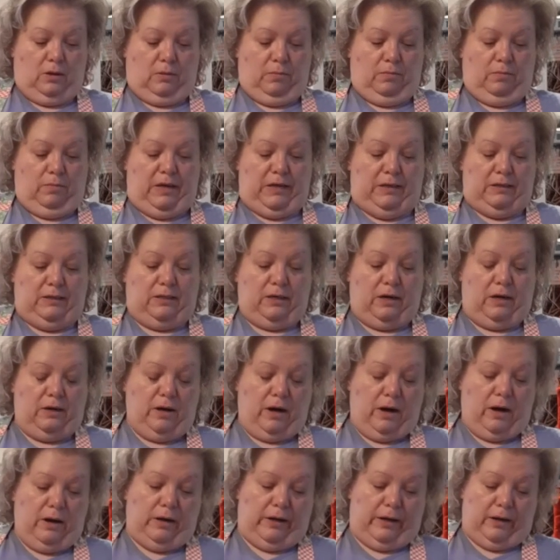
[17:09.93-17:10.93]
mince our
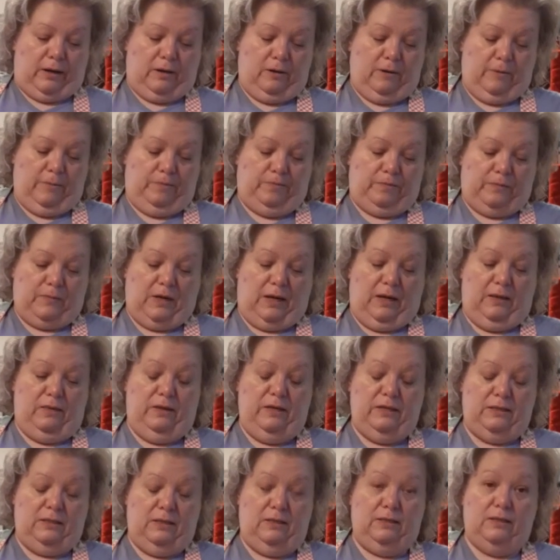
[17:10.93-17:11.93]
garlic. And
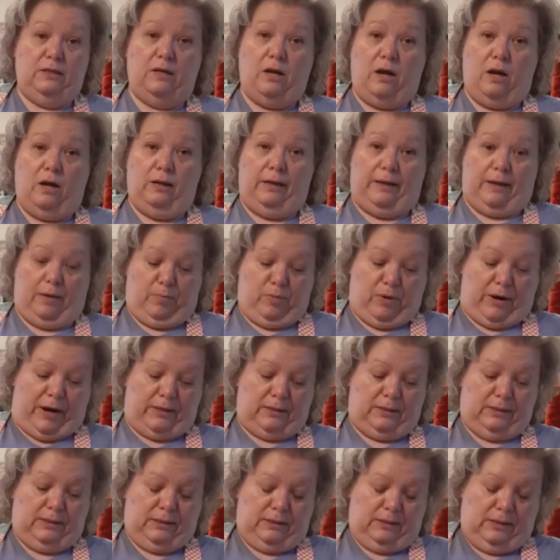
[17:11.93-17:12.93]
this is a garlic
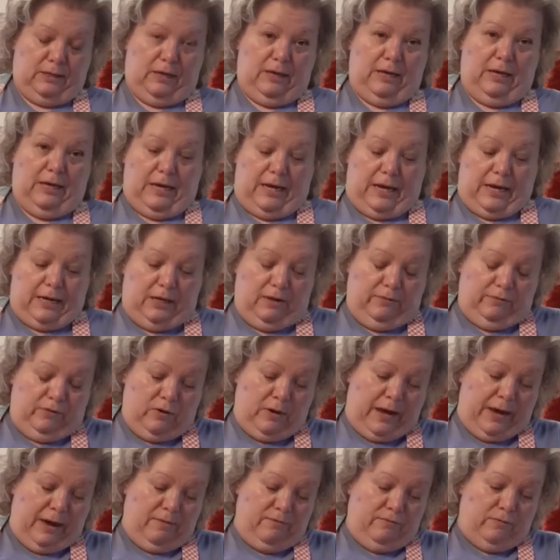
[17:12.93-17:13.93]
press. And if you
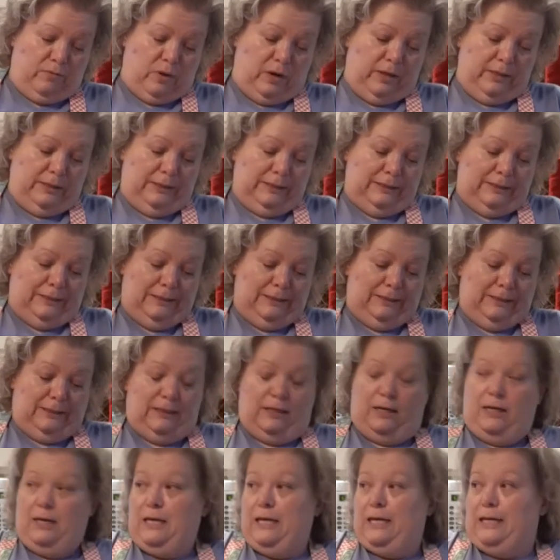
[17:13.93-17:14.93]
have one,
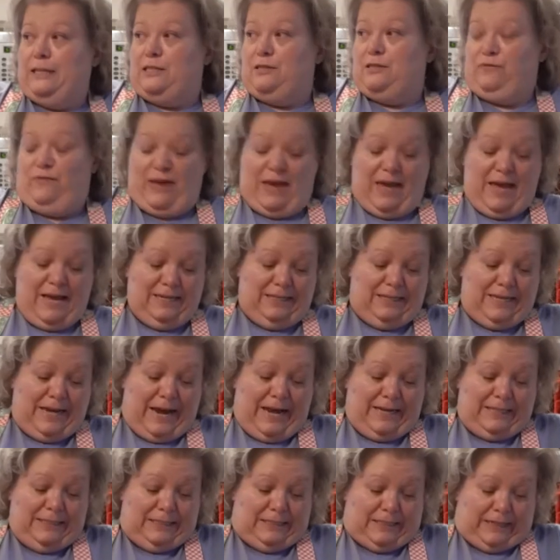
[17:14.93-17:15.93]
it's
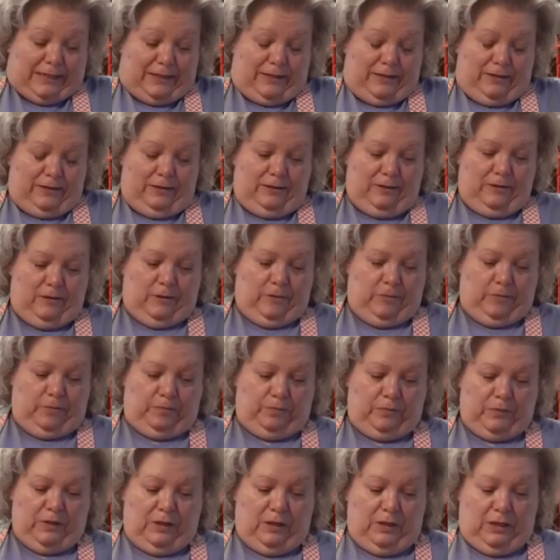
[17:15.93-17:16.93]
fantastic.
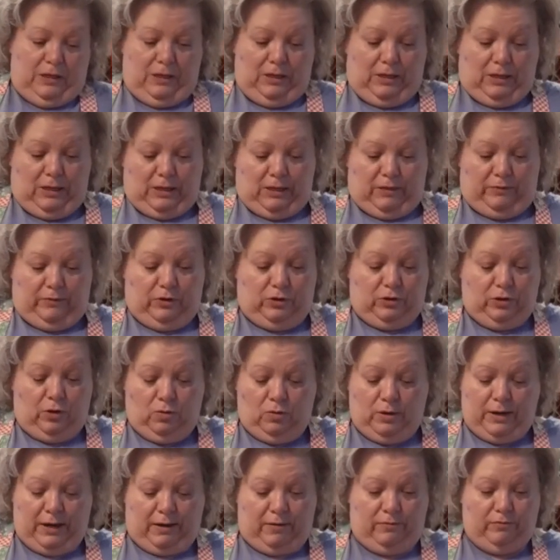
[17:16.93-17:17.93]
If you
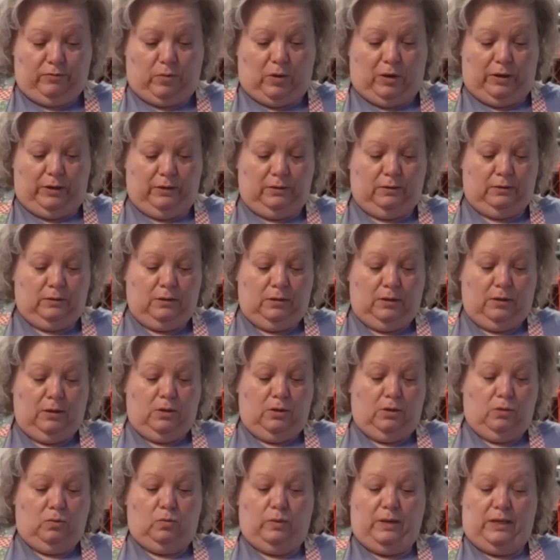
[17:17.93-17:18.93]
don't have one,
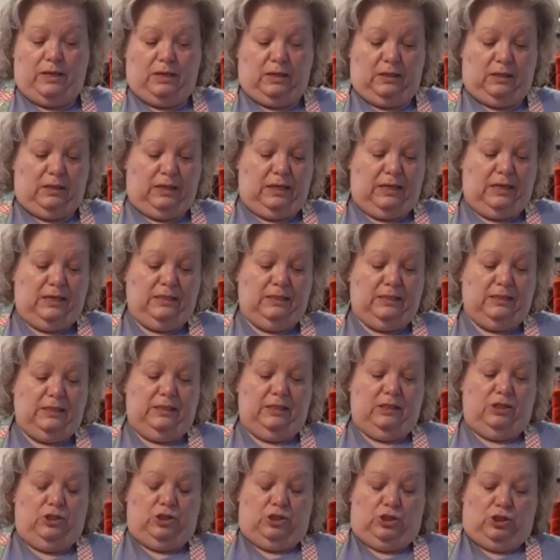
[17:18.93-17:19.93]
we can
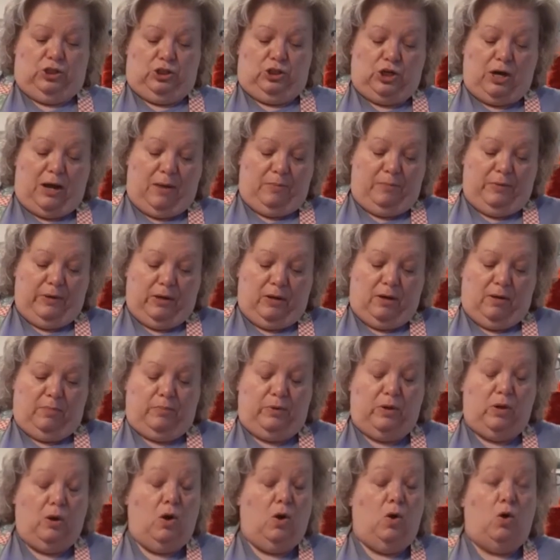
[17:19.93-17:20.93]
easily just chop it up
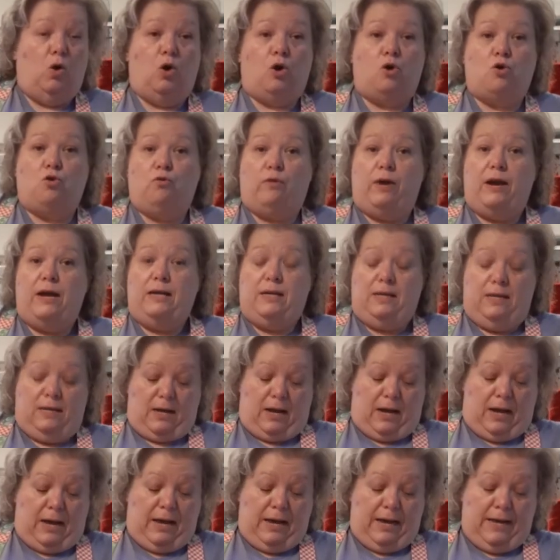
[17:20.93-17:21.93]
or grate it
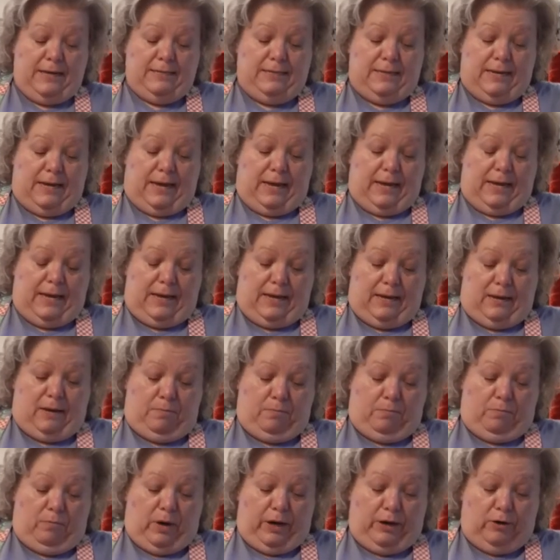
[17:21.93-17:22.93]
on a
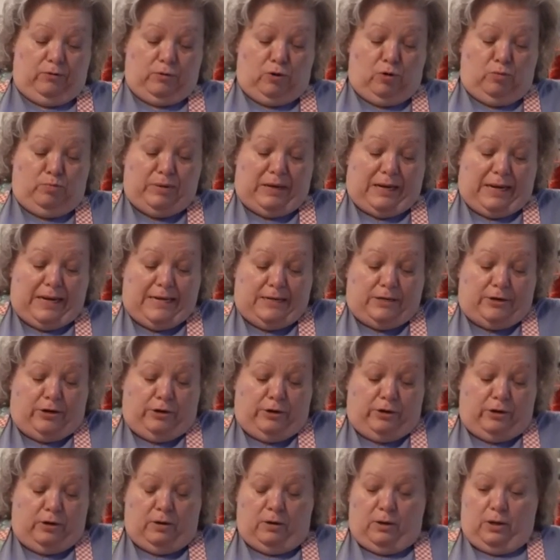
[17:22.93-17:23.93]

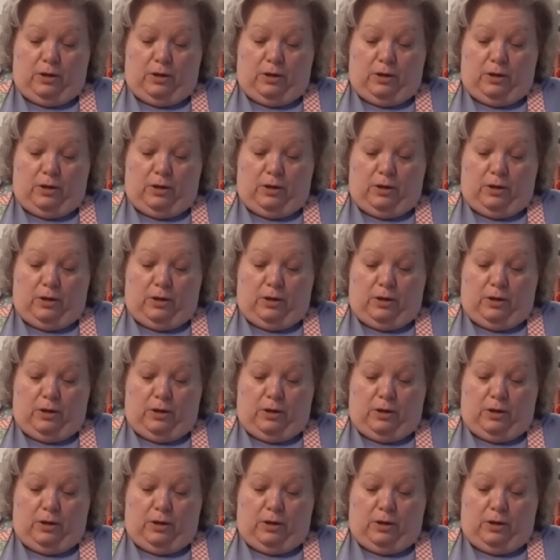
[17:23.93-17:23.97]
microplaner,